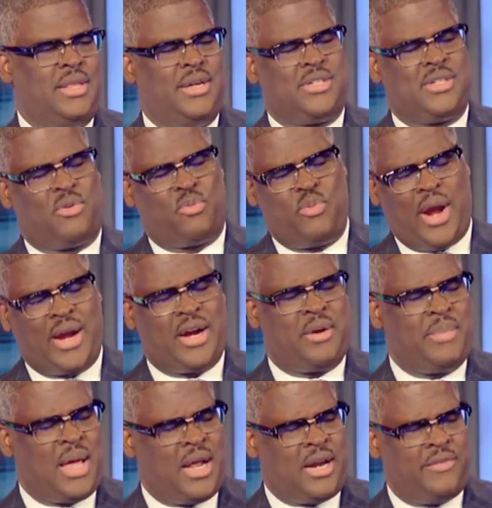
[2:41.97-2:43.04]
There's a record
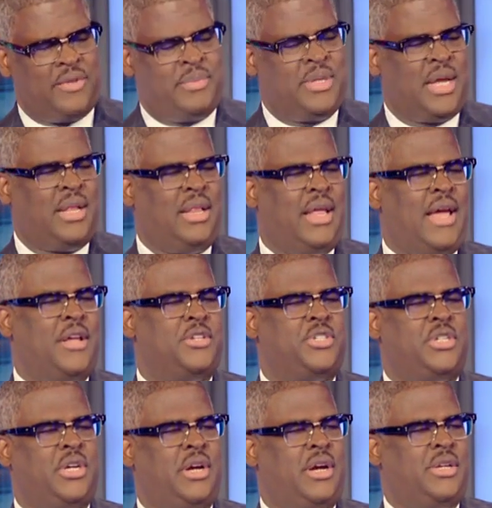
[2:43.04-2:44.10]
amount of them done
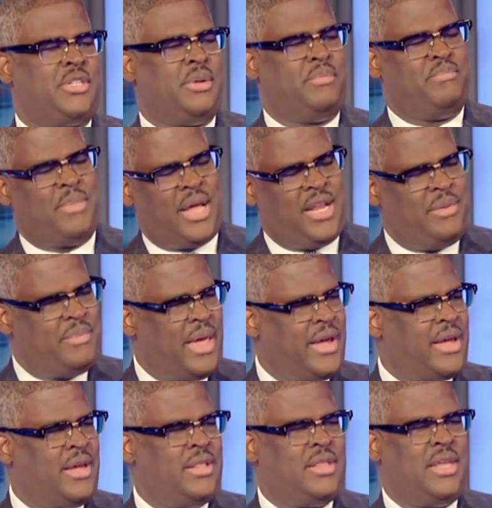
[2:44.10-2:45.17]
last year. It's a money
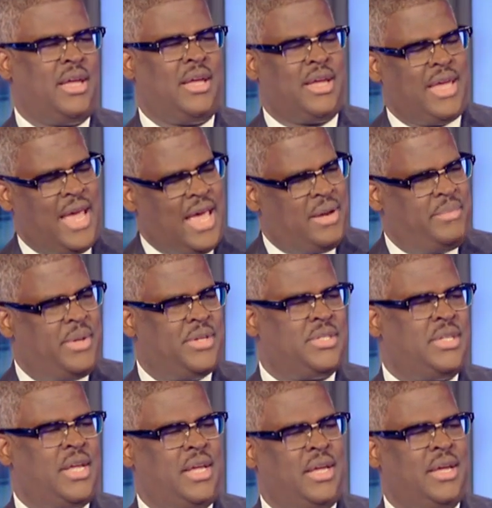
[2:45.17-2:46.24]
making thing, a can't
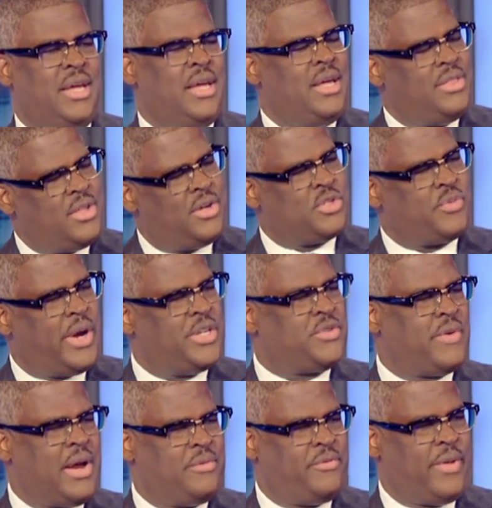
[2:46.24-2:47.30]
miss thing. Those
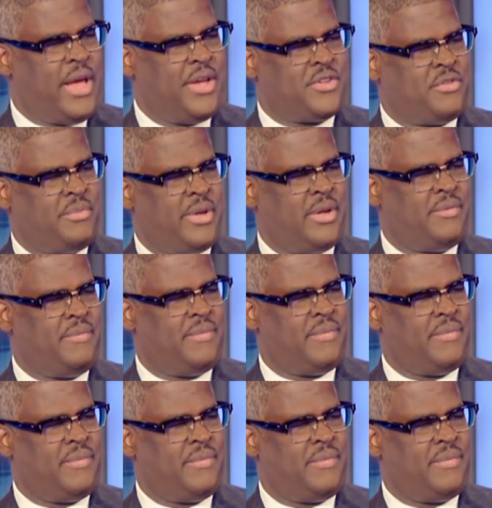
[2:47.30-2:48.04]
raise red flags for me.